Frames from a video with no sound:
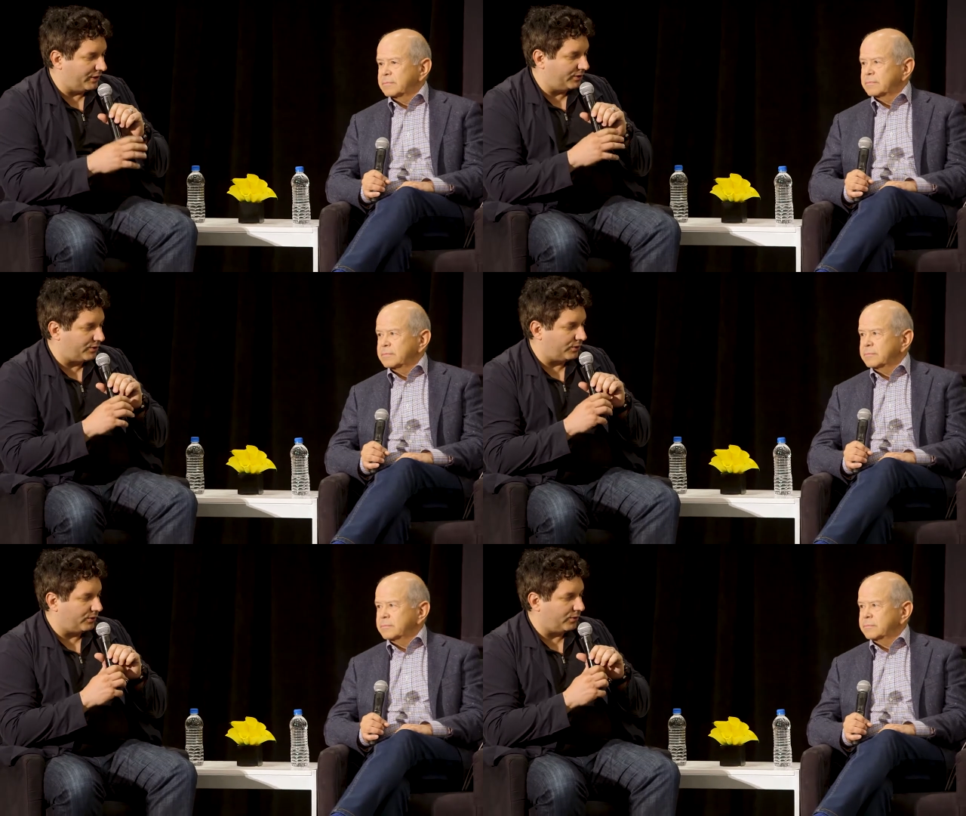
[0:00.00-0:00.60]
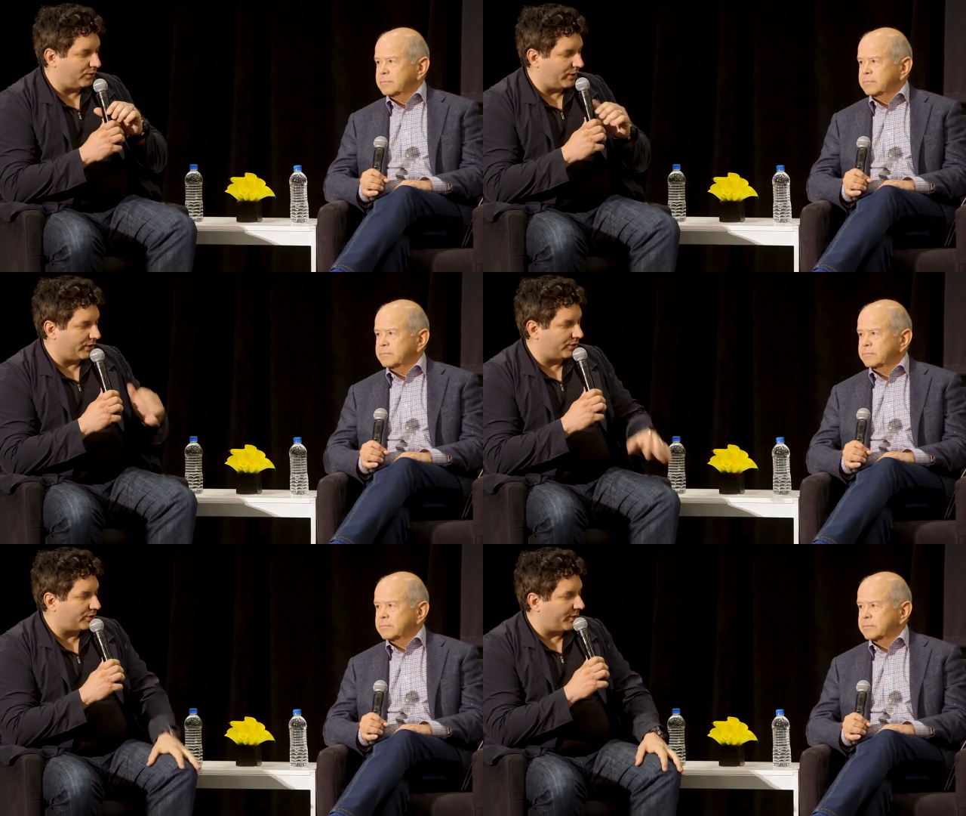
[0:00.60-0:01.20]
Speaker 1: need to
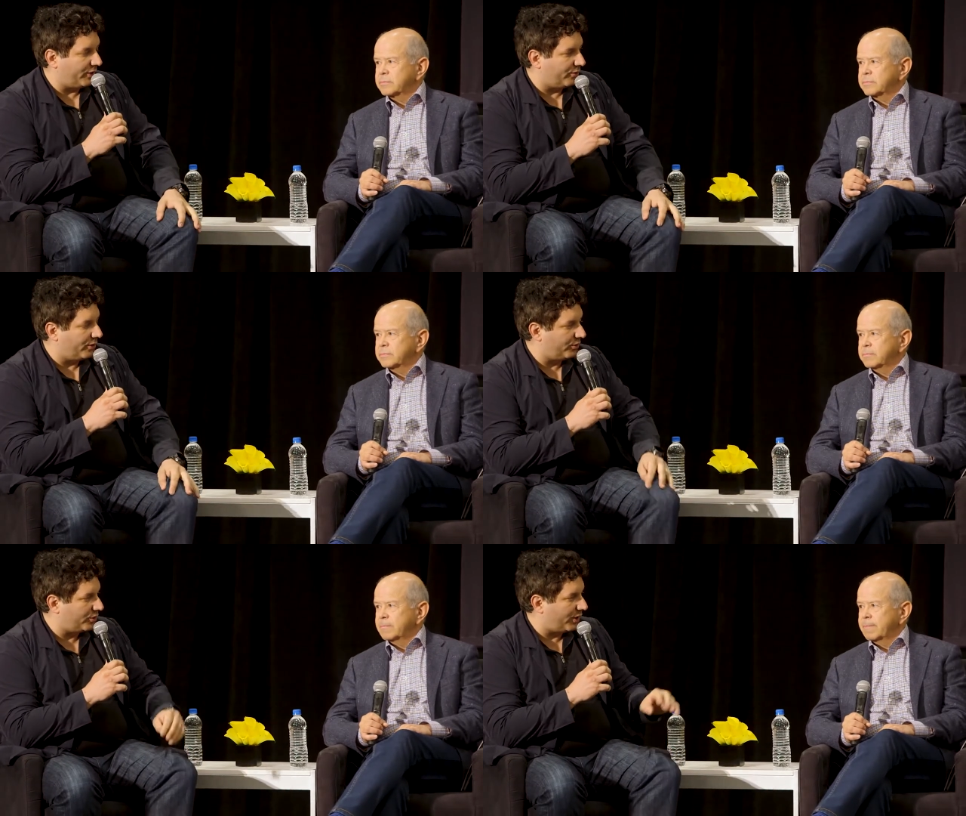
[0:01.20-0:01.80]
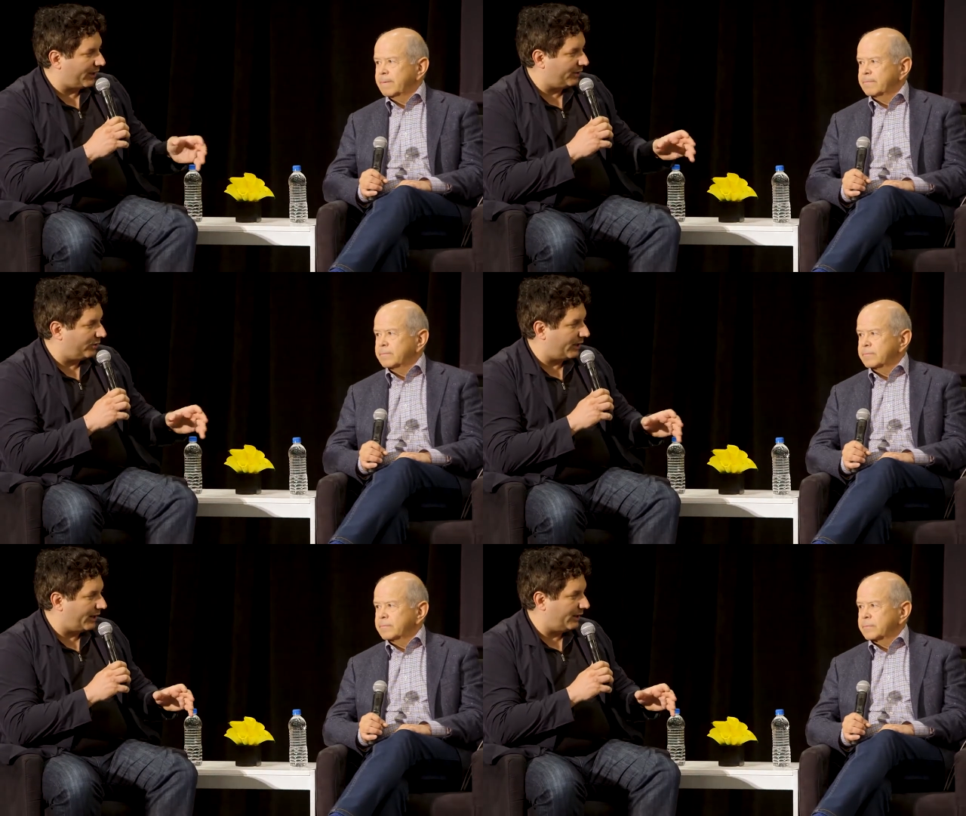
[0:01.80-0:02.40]
register my drone? Should I do
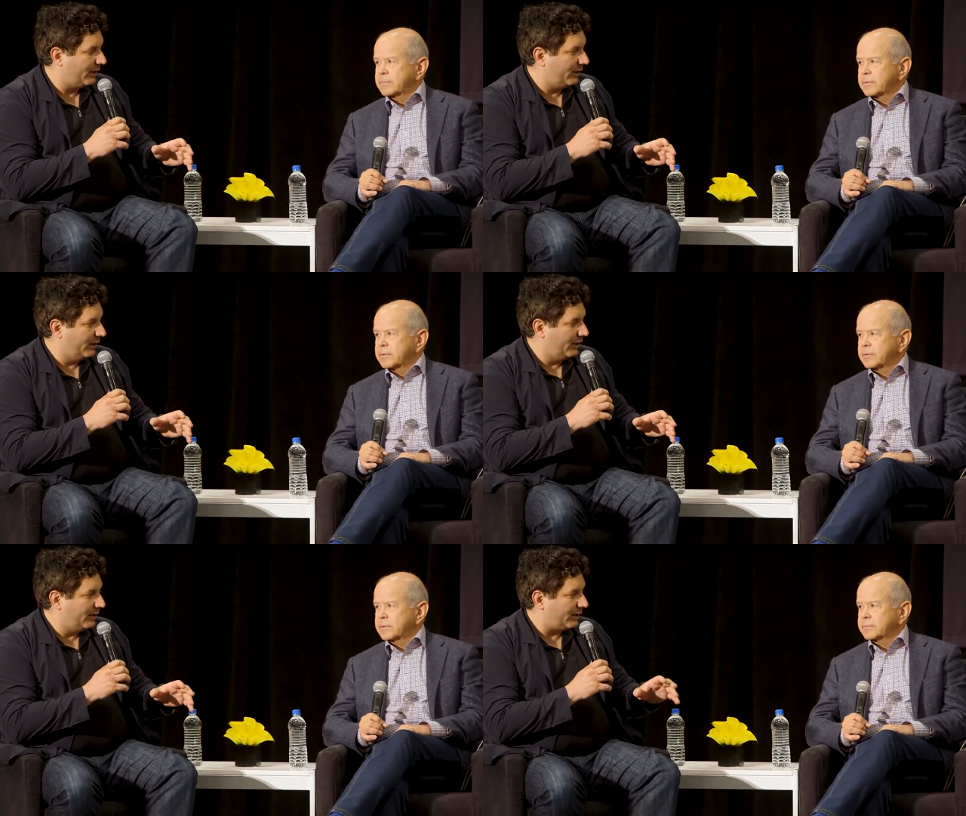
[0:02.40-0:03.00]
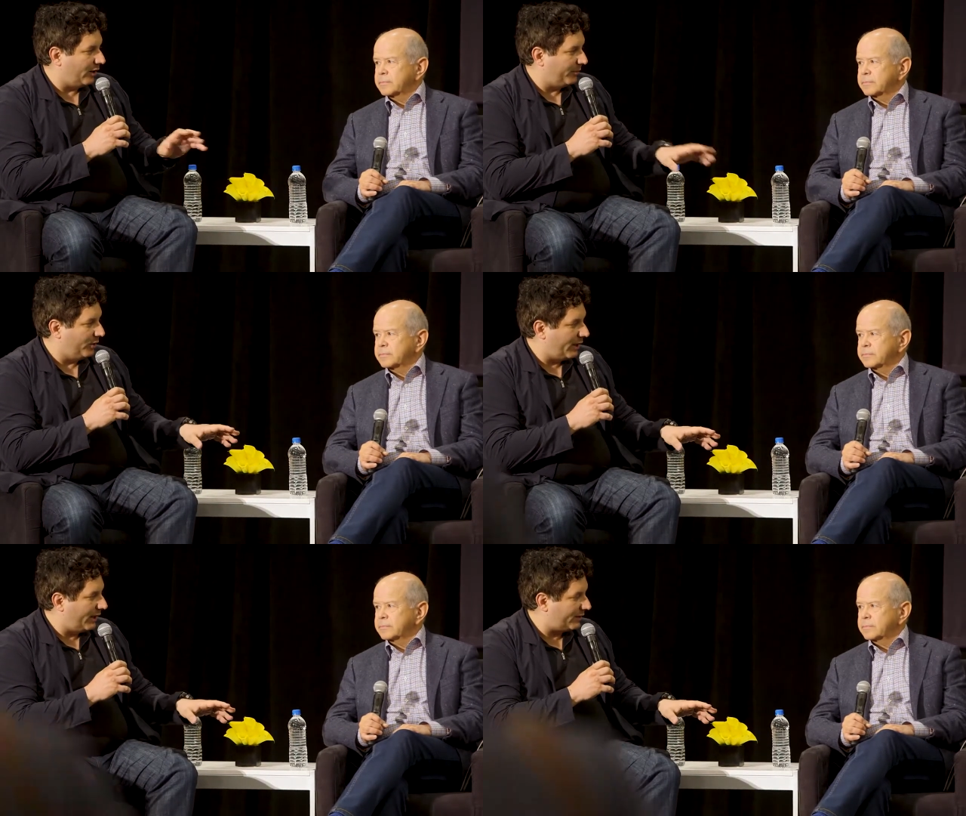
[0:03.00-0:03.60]
that to help you
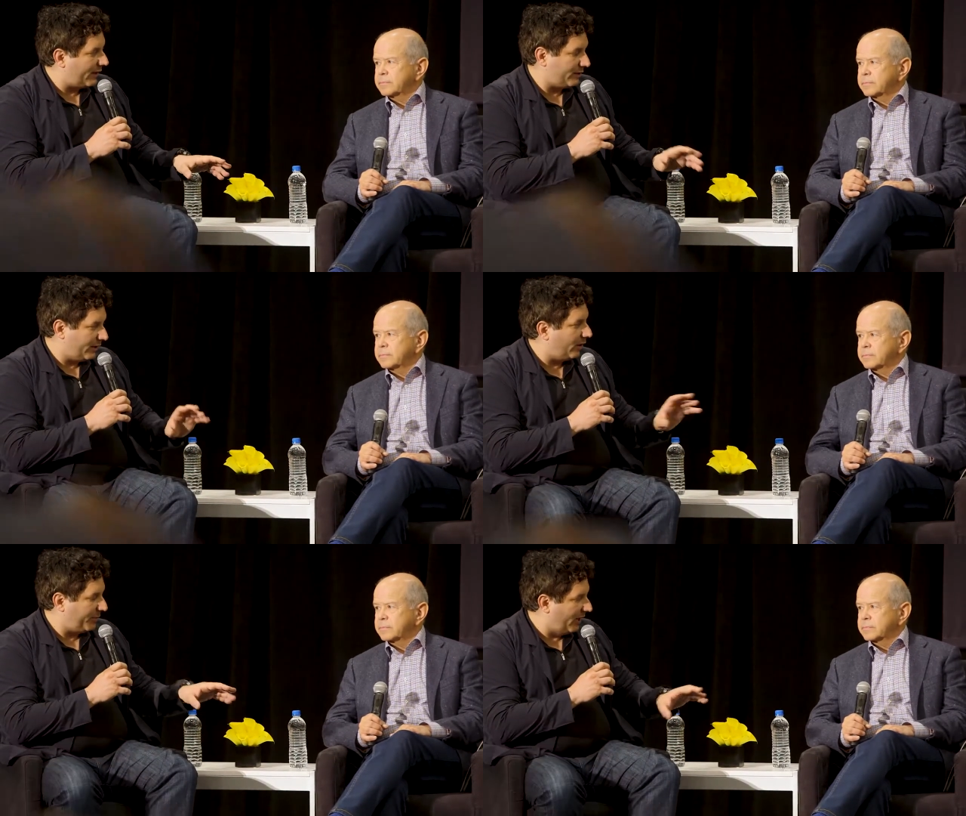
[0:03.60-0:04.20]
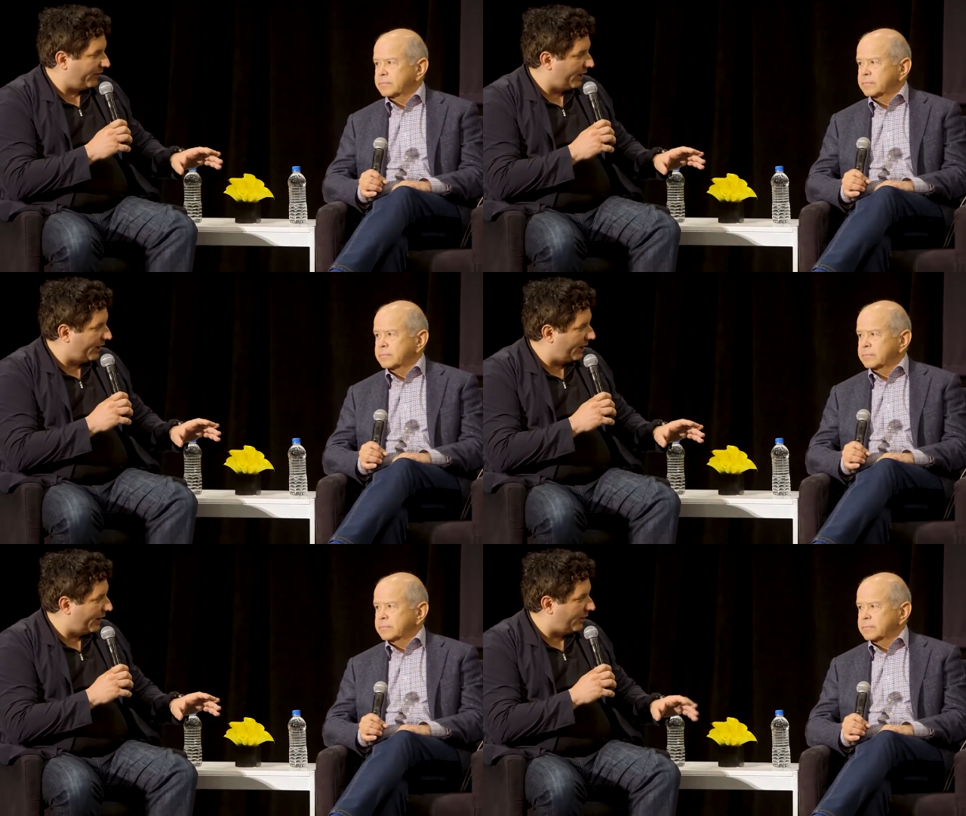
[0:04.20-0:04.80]
guys out, to help the
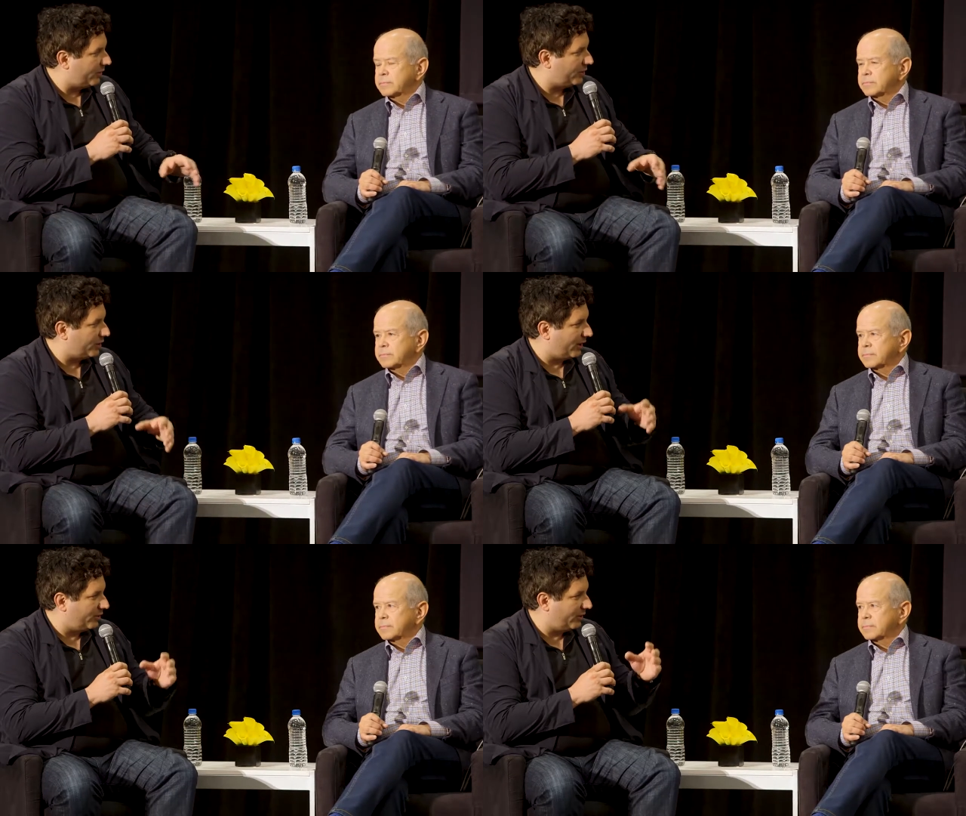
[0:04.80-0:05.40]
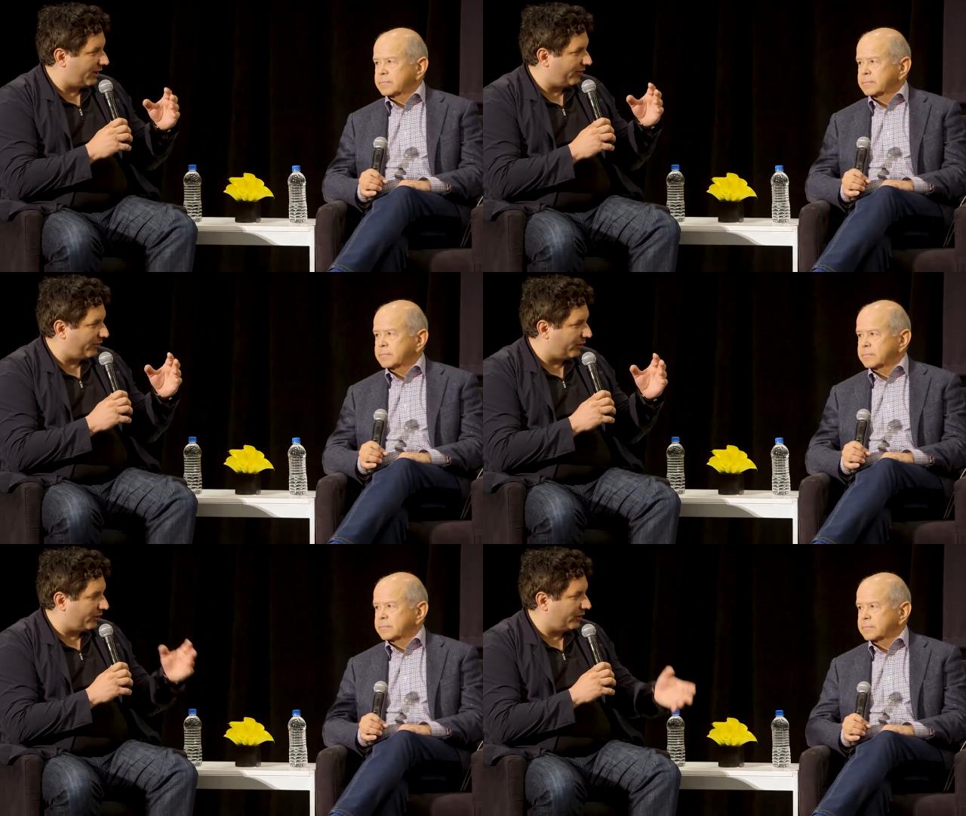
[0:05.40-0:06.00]
FAA out? Should I do that
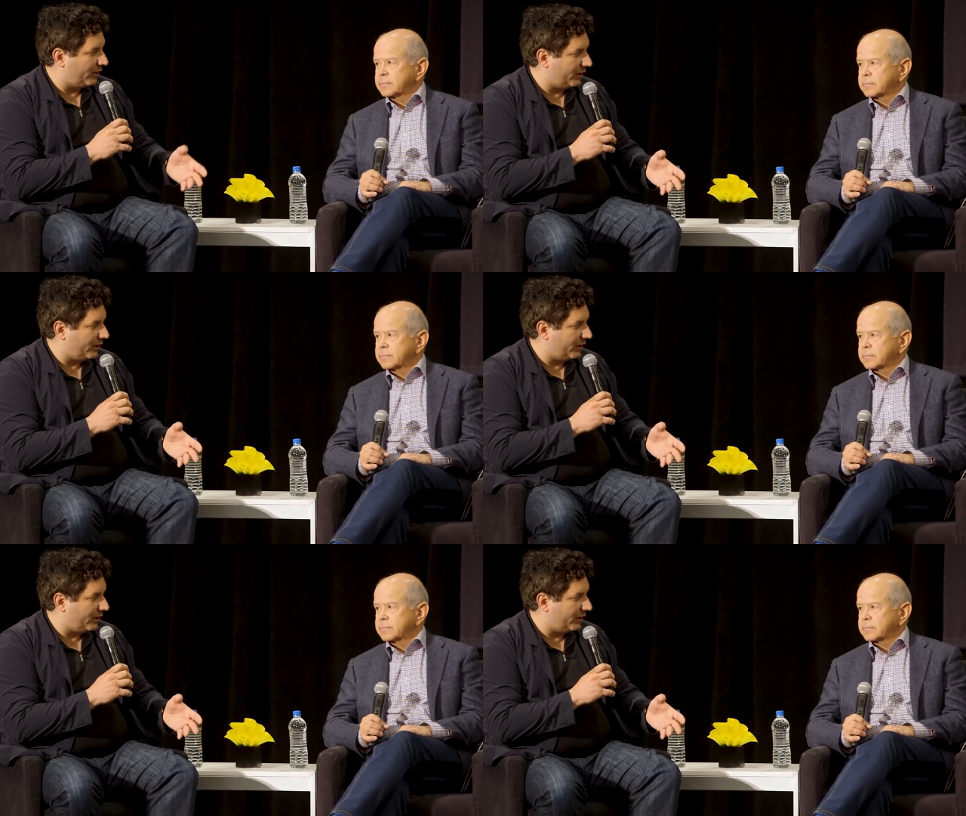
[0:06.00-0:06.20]
for